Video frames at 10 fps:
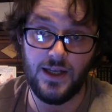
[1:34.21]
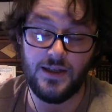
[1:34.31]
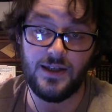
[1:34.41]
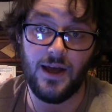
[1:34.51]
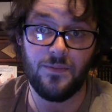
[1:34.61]

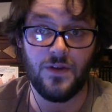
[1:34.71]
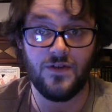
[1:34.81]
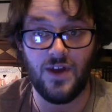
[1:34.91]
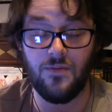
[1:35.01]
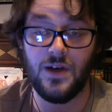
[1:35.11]
in-depth
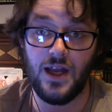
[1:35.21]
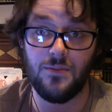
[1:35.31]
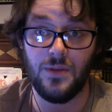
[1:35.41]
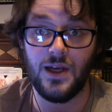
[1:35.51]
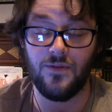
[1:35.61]
7-8
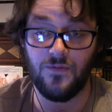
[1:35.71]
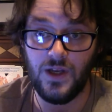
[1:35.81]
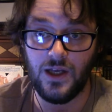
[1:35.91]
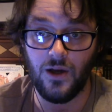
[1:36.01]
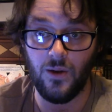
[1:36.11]
minute
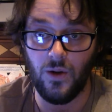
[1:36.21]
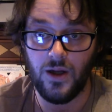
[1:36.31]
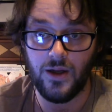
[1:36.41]
video